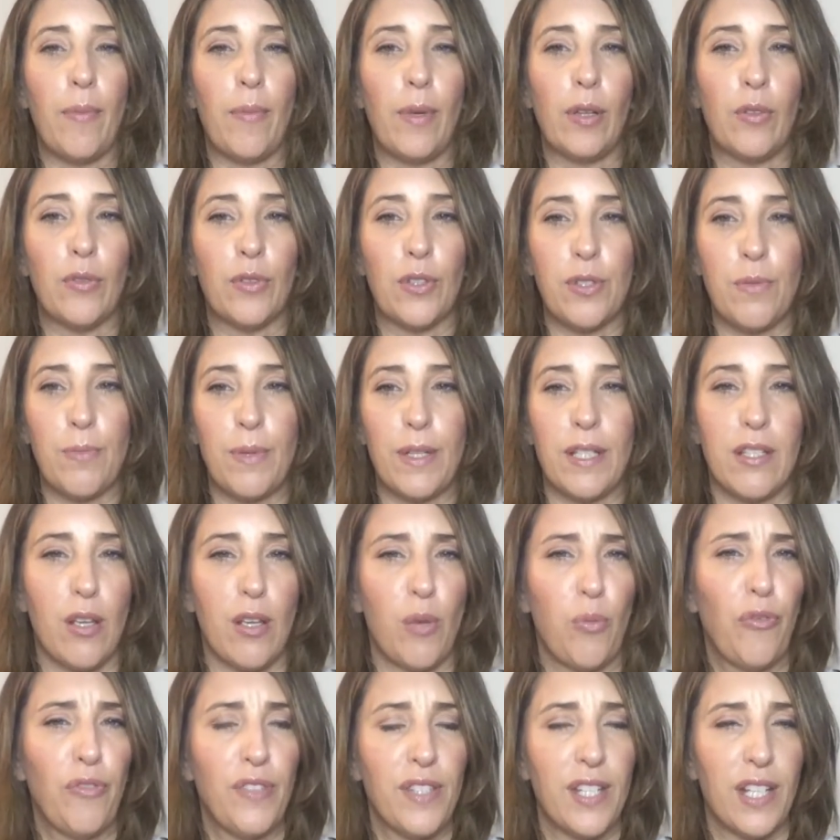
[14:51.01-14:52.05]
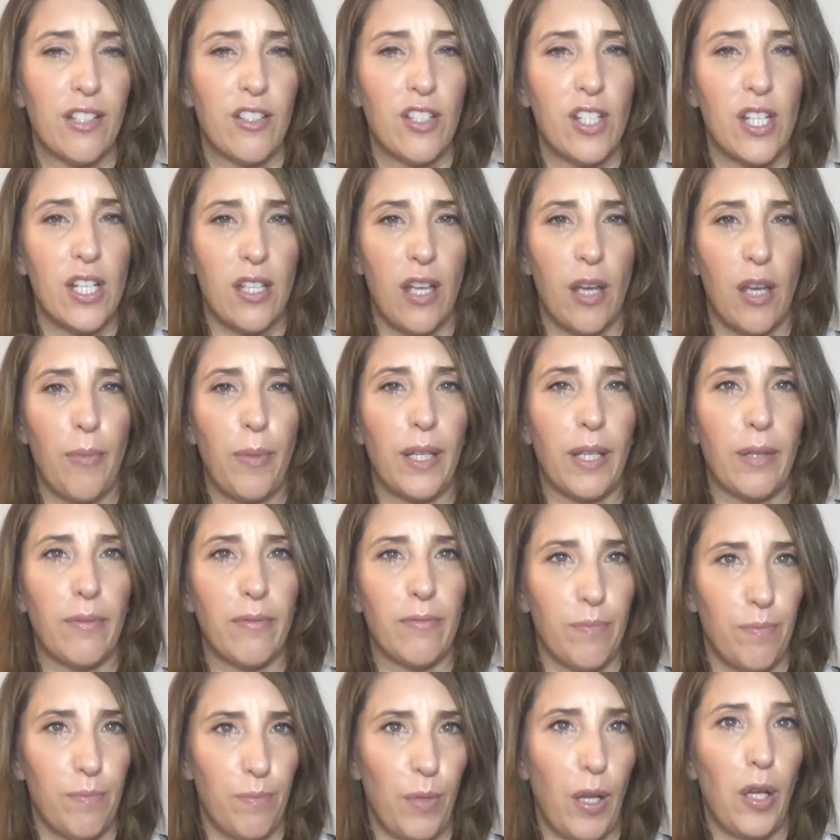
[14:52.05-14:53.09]
Laura's been sober for 6 years. I've been
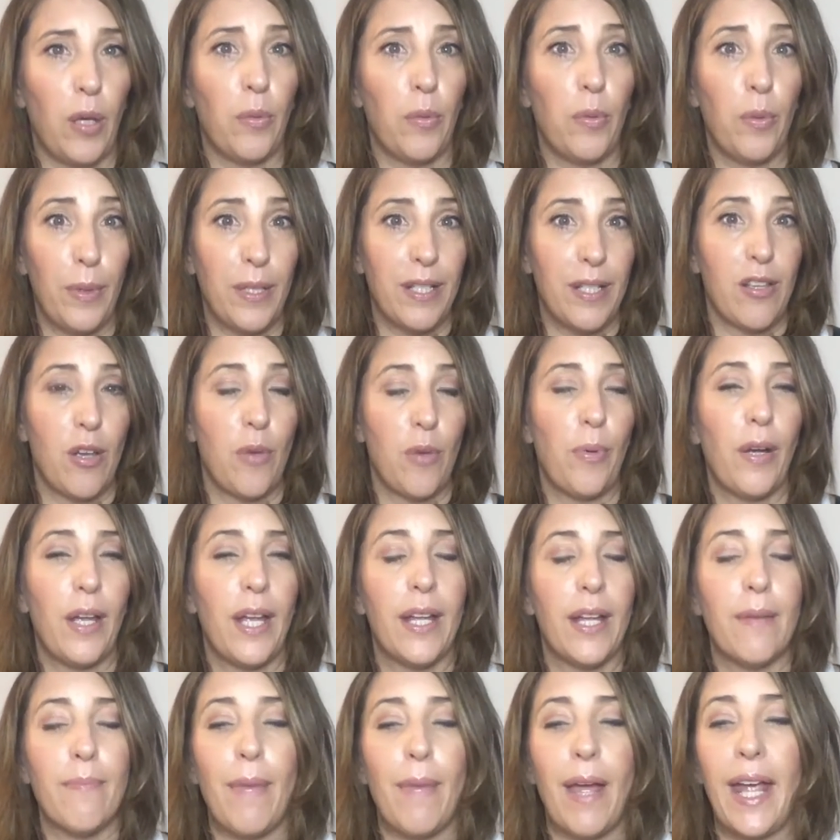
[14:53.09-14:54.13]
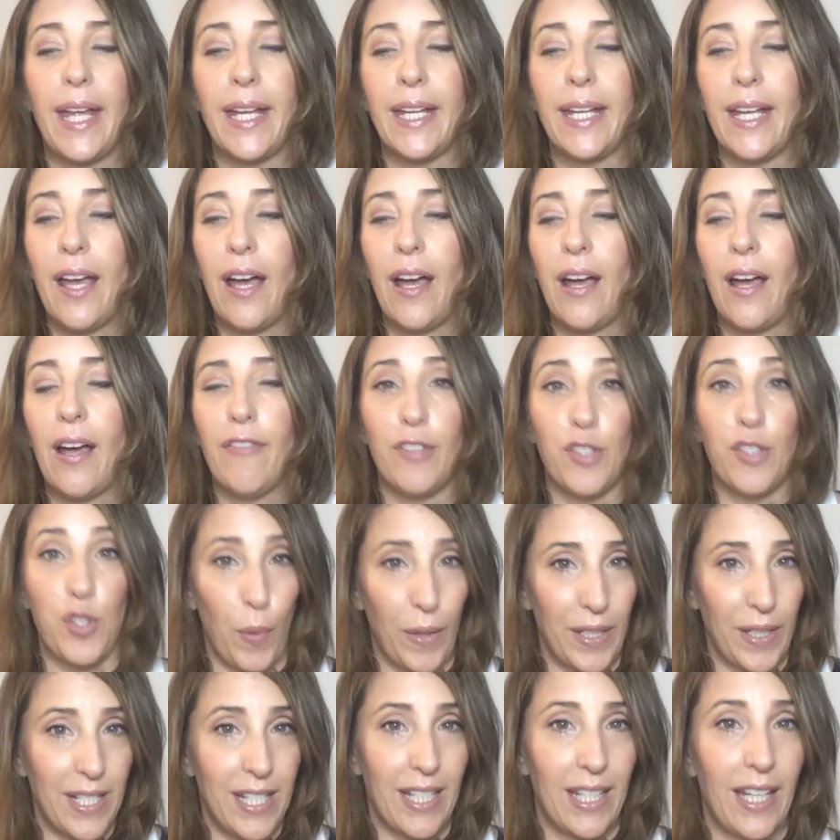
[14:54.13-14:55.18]
I will be sober in May for
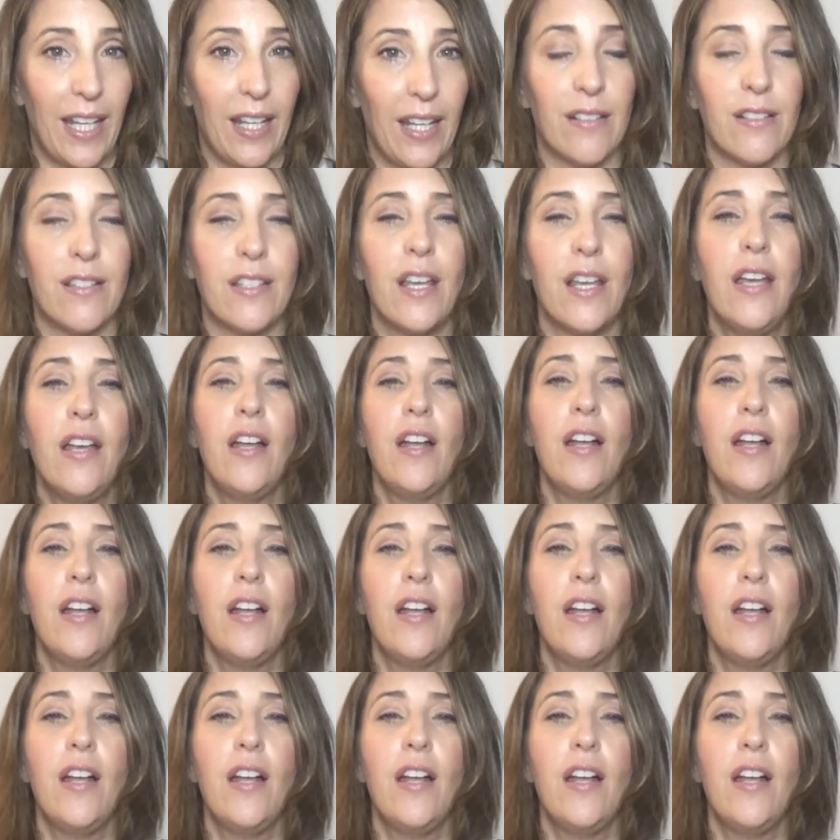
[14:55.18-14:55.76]
20 years.